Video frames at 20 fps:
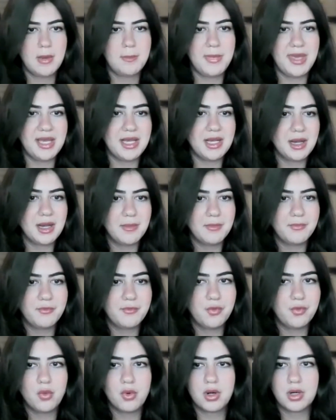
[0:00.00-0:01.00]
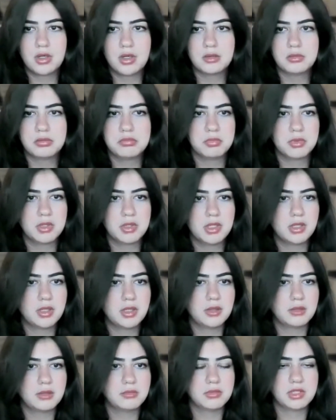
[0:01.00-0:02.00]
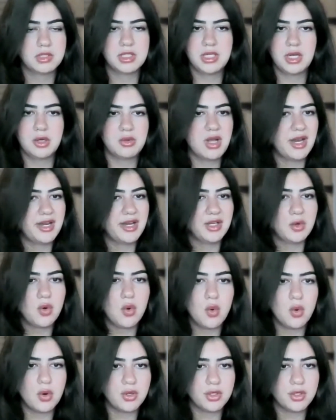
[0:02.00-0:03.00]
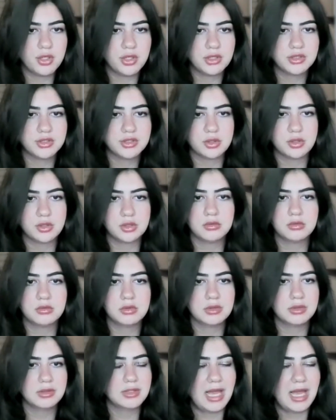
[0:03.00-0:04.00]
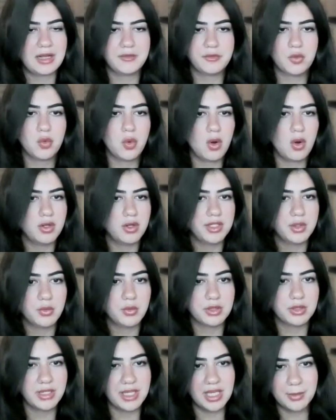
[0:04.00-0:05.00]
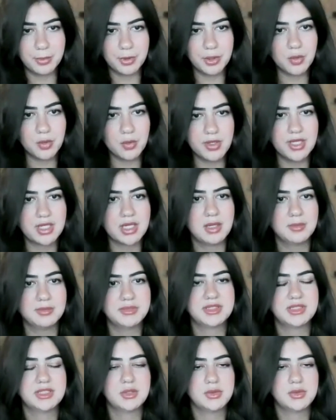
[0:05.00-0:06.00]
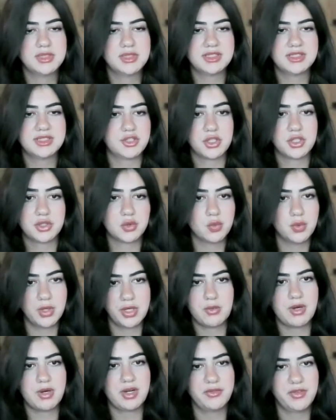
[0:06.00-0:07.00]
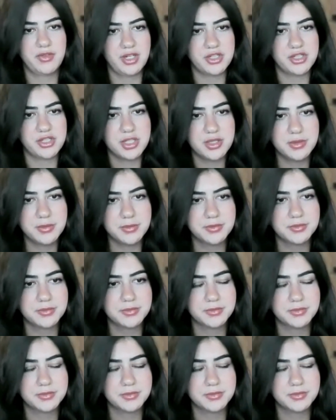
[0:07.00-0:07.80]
make up for cutting corners or lack of quality with labor when it comes to doing such a quick renovation.